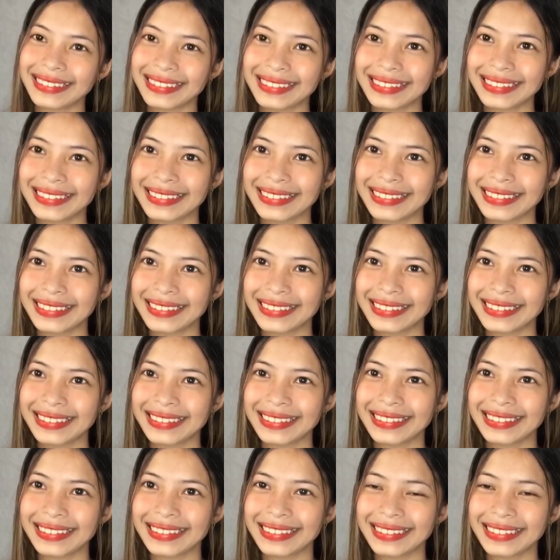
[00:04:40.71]

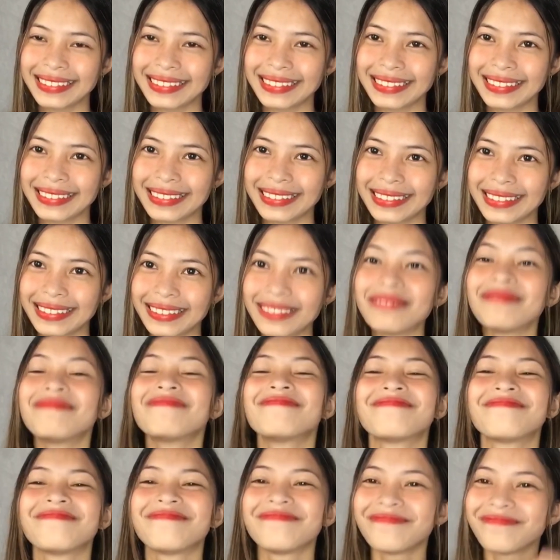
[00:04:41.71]

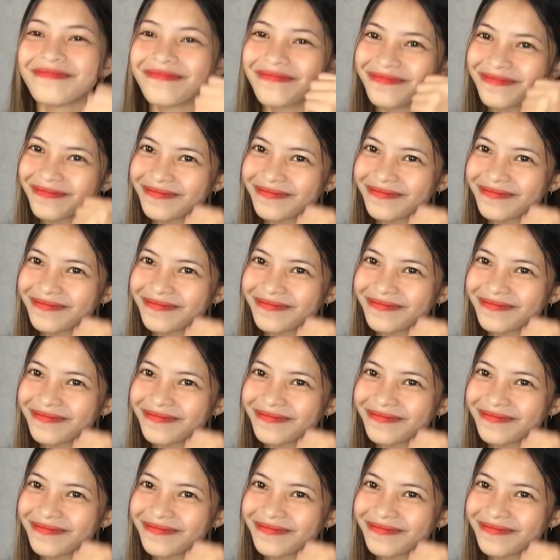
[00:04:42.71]
No one is speaking in this clip.